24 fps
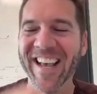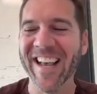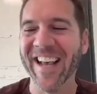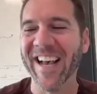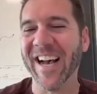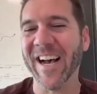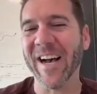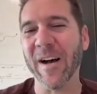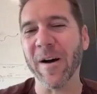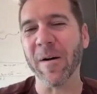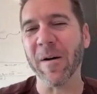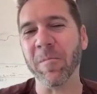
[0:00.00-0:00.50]

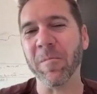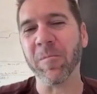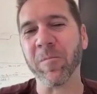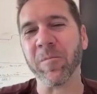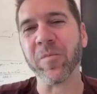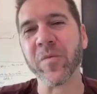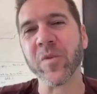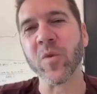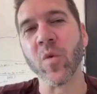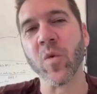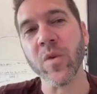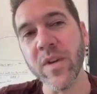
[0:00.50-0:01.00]
Well,
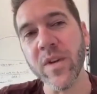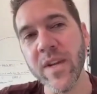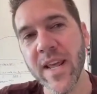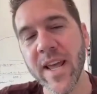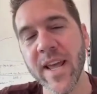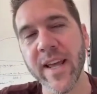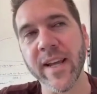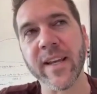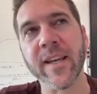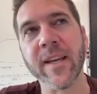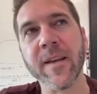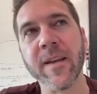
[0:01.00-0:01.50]

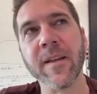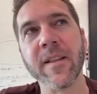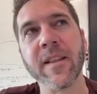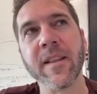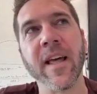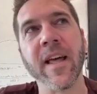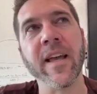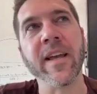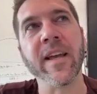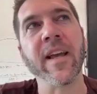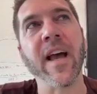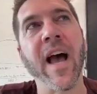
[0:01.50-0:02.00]
Nick,
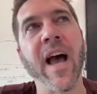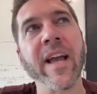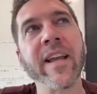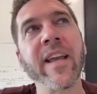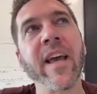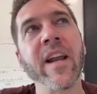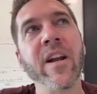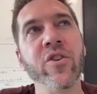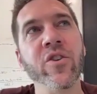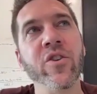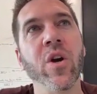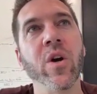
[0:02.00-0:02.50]
like, I
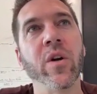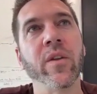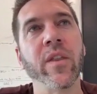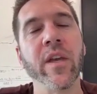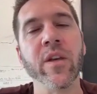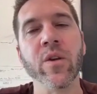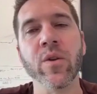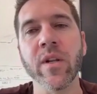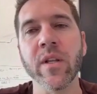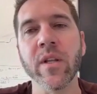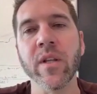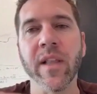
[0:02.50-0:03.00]
kind of joke that
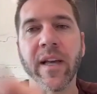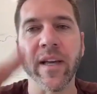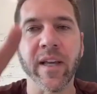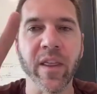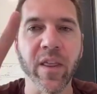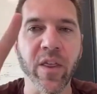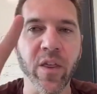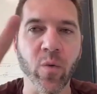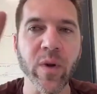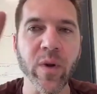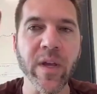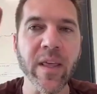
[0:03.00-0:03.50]
you need like
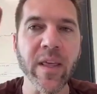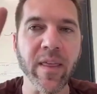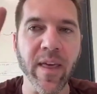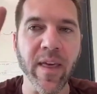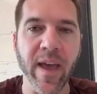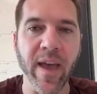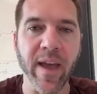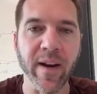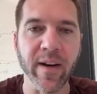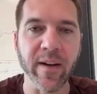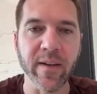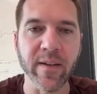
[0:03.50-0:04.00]
3
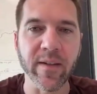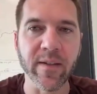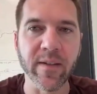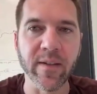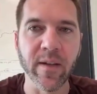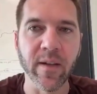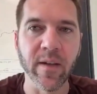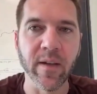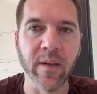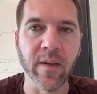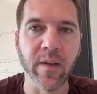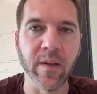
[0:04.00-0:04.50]
things
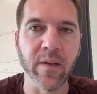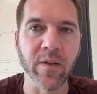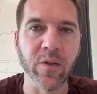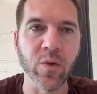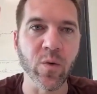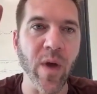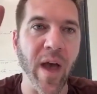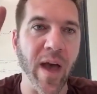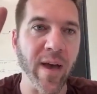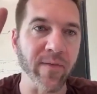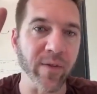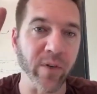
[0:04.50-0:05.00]

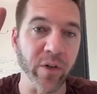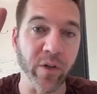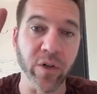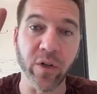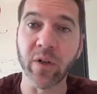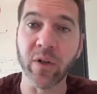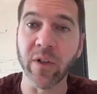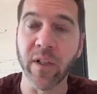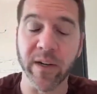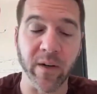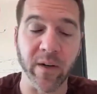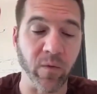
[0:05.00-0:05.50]
to have
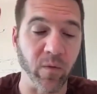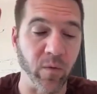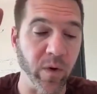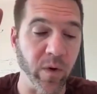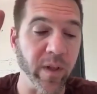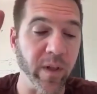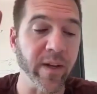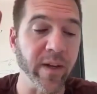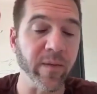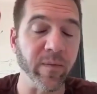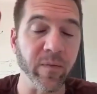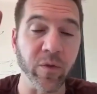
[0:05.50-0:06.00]
a
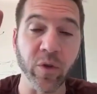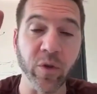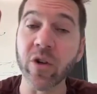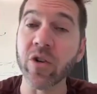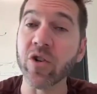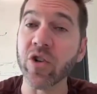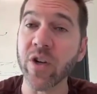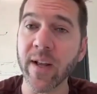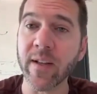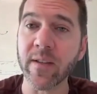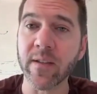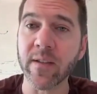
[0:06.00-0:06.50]
really good
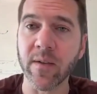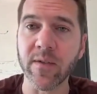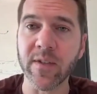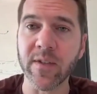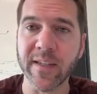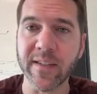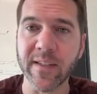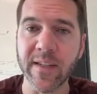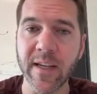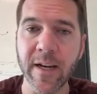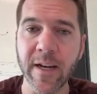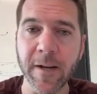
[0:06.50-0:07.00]
chance of
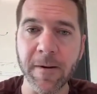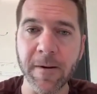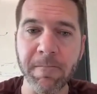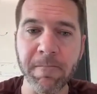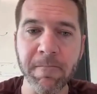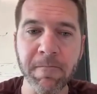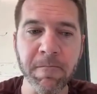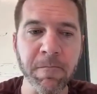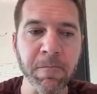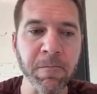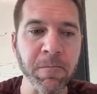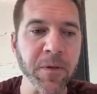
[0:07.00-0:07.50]
succeeding.
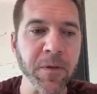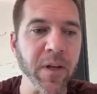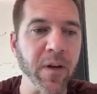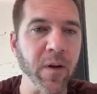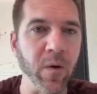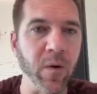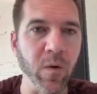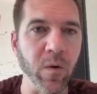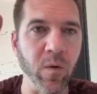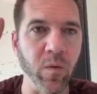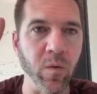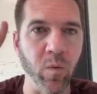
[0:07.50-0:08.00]

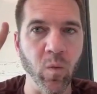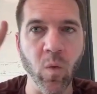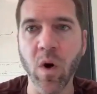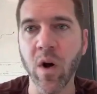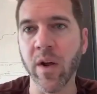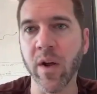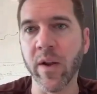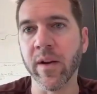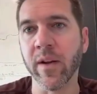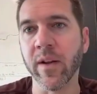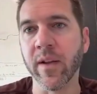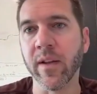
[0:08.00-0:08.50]

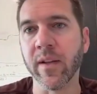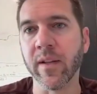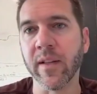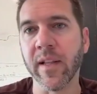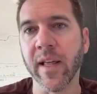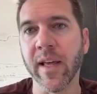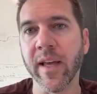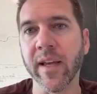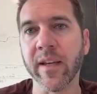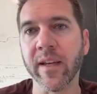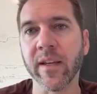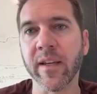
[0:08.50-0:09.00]
One,
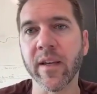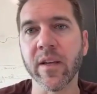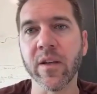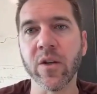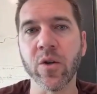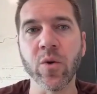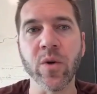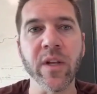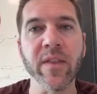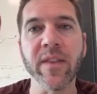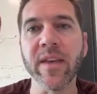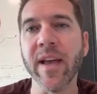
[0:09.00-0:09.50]
like
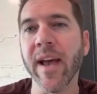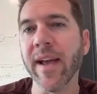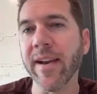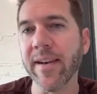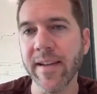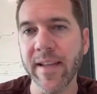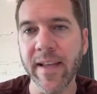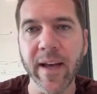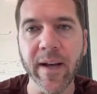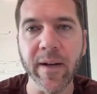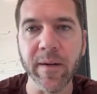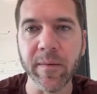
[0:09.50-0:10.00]
you need the
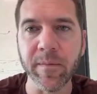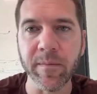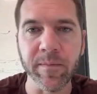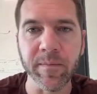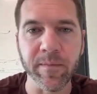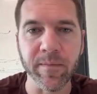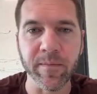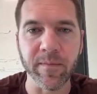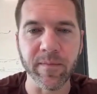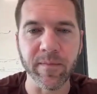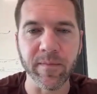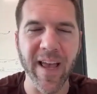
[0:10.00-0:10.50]
idea.
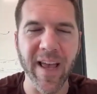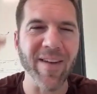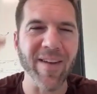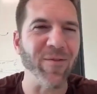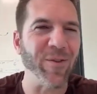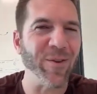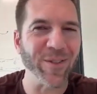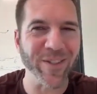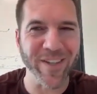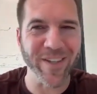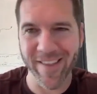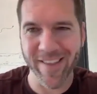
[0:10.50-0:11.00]

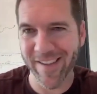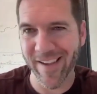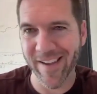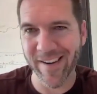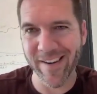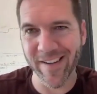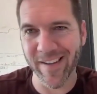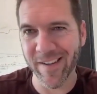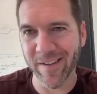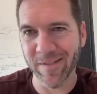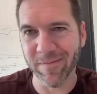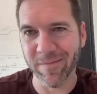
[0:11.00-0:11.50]
Everyone's got the
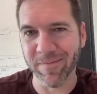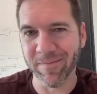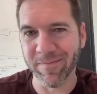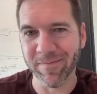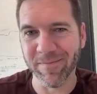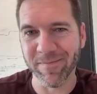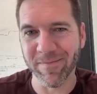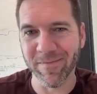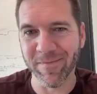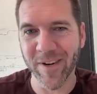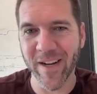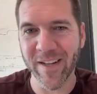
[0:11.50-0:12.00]
idea,
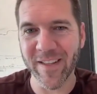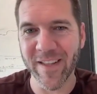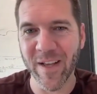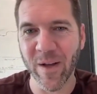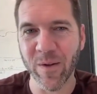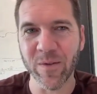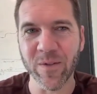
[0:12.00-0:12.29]
right? That